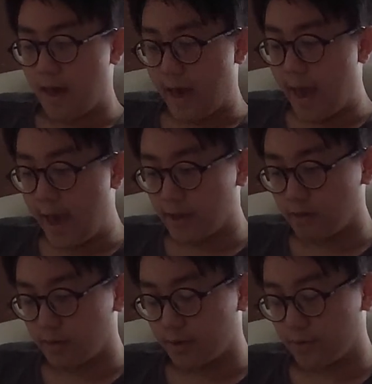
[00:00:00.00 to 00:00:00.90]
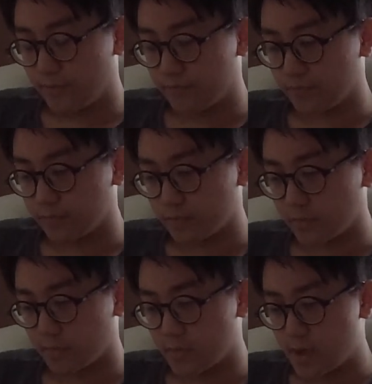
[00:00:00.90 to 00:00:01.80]
And
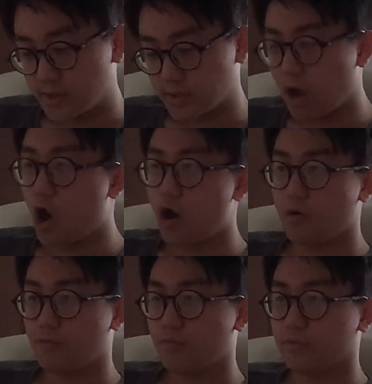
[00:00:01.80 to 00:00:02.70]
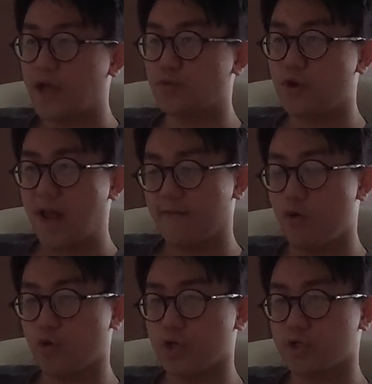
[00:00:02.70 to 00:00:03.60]
he says, "Oh, that's why you lack
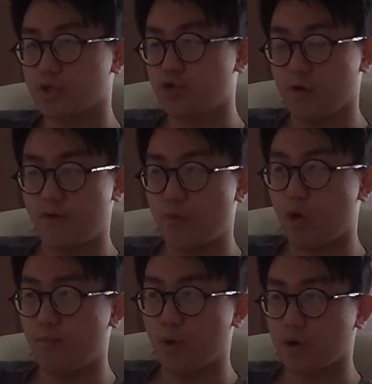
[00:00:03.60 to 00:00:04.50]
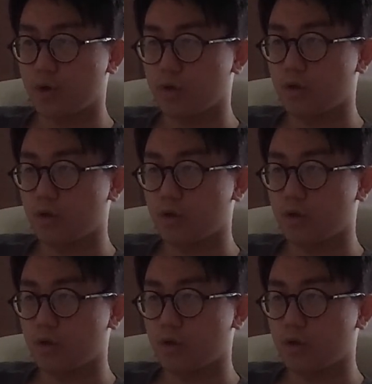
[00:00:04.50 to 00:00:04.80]
focus because you only read one book."